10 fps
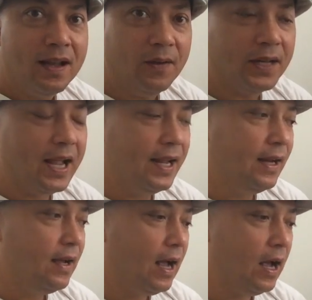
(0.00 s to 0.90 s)

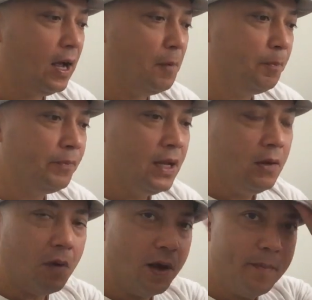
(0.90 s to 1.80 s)
Okay?
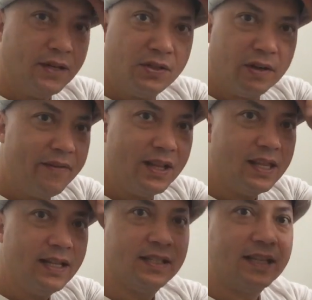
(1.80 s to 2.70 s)
Want to make sure
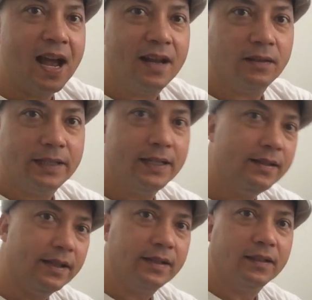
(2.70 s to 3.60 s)
everything's dialed
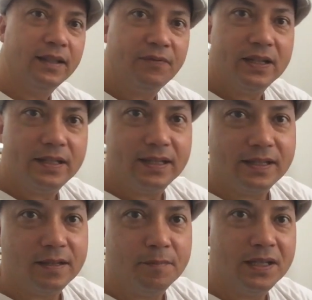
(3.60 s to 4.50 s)
in. The delivery
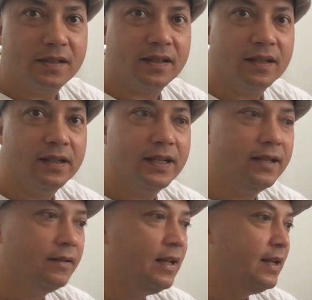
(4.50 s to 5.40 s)
system is
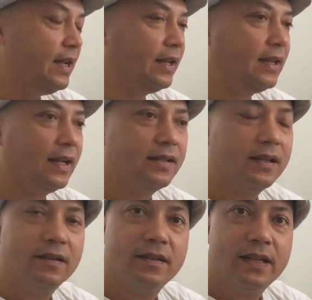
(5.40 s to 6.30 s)
good. In case
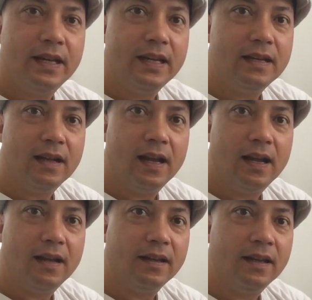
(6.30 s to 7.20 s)
there's any,
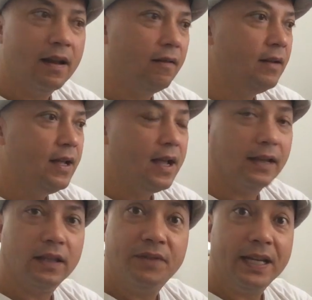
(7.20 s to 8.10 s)

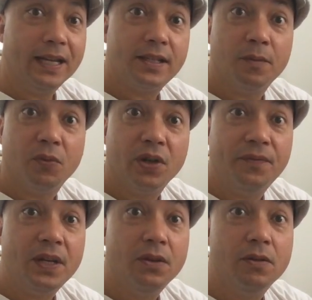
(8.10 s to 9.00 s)
I'd love to get some
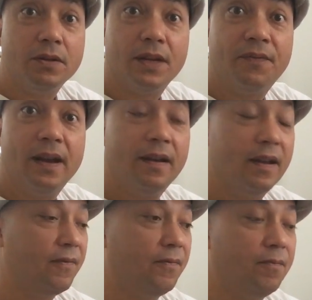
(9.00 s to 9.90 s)
reviews.
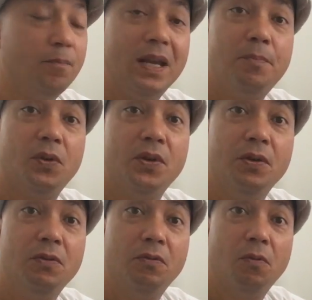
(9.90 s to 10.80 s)
If people
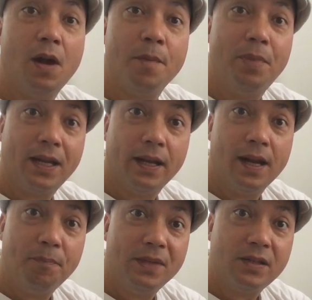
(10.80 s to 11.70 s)
who want to pick it
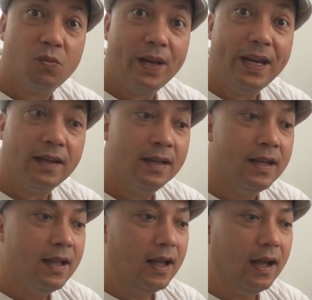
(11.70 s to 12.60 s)
up this week,
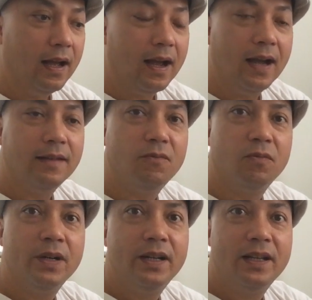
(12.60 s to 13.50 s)
I'd
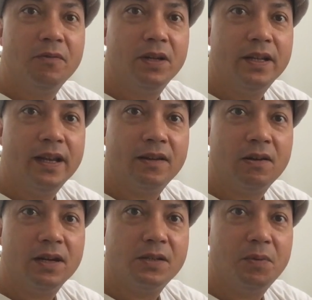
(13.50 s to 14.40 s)
really, really
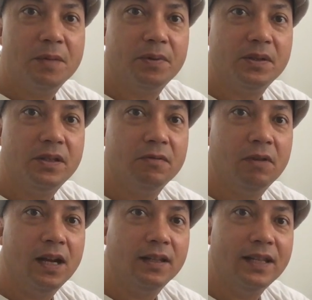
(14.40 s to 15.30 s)
encourage people
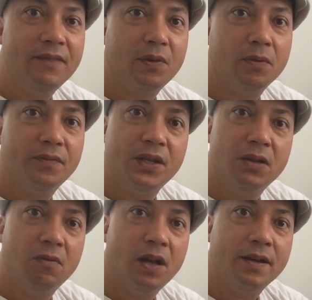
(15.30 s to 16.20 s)
to leave a
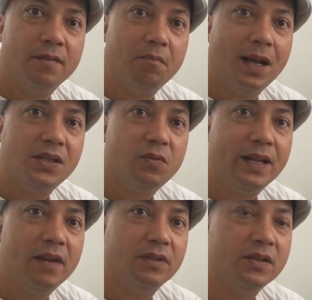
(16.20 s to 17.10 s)
review on
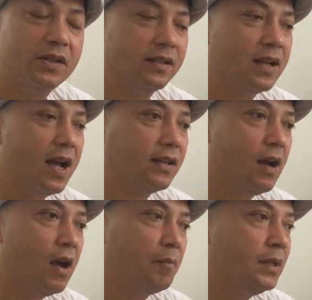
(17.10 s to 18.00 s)

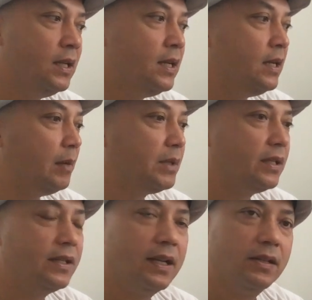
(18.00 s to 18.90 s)
myswingevolution.com. I'm
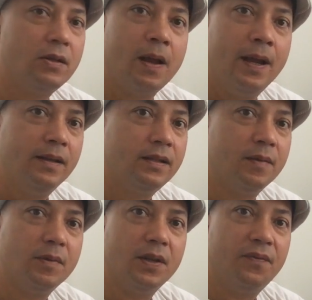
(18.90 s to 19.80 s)
just trying
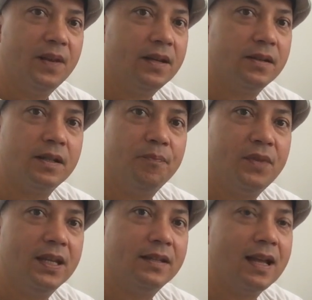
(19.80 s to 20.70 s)
to figure some
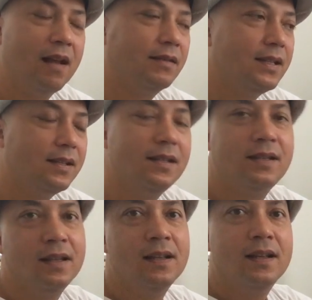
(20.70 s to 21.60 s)
things out. This
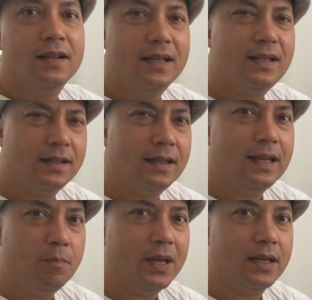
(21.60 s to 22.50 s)
is
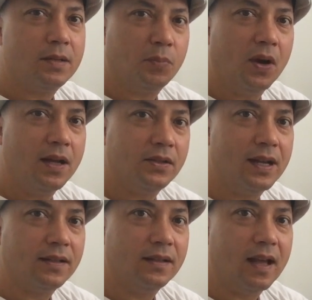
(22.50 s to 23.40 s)
the biggest
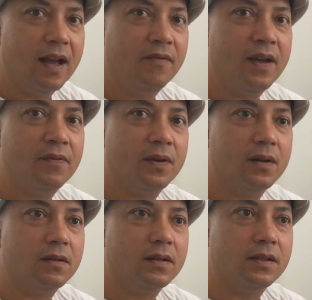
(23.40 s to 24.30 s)
project I've
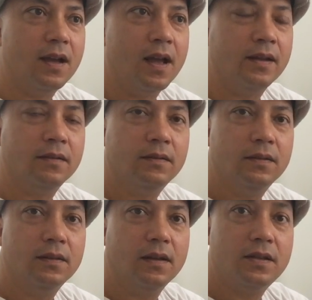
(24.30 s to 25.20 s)
ever done
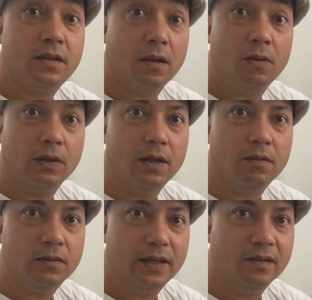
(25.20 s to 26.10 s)

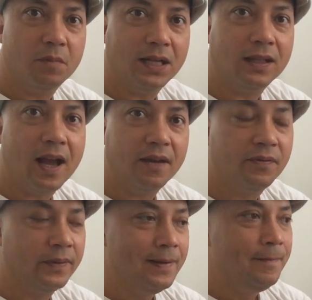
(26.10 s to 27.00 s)
solo in my
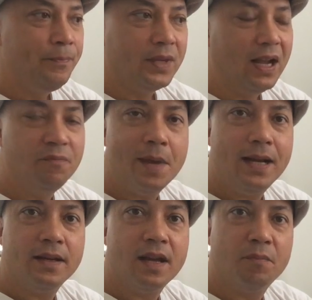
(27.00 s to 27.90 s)
life. I've
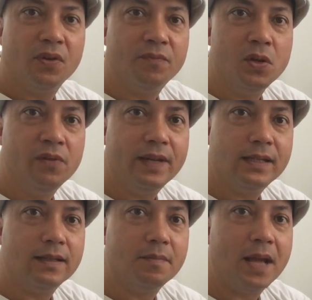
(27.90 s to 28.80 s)
made a number of
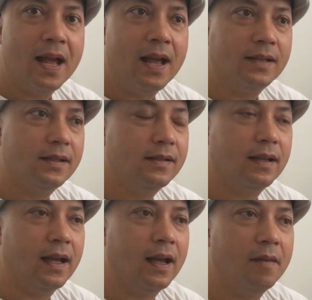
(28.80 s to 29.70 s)
movies in the past,
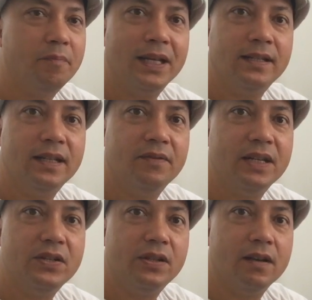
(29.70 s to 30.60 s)
big
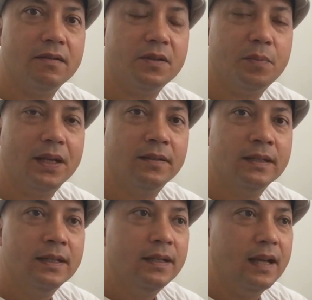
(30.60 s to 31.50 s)
TV shows, but
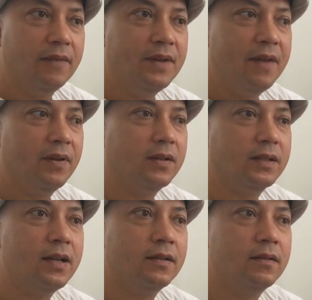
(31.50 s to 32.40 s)
I've never
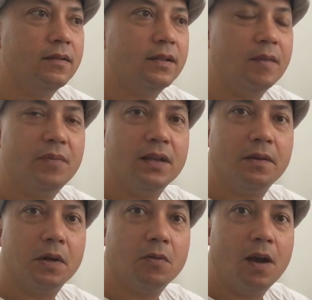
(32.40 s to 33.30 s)
done something
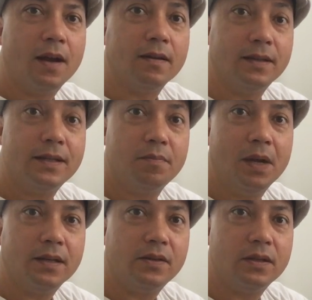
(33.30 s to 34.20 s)
that required this
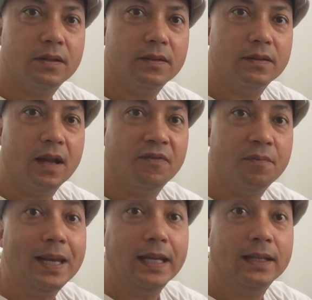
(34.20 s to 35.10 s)
much
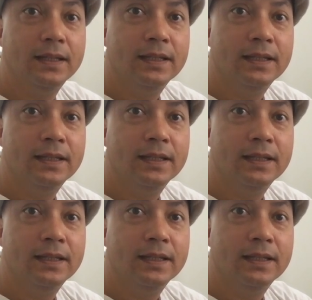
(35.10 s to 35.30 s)
of me.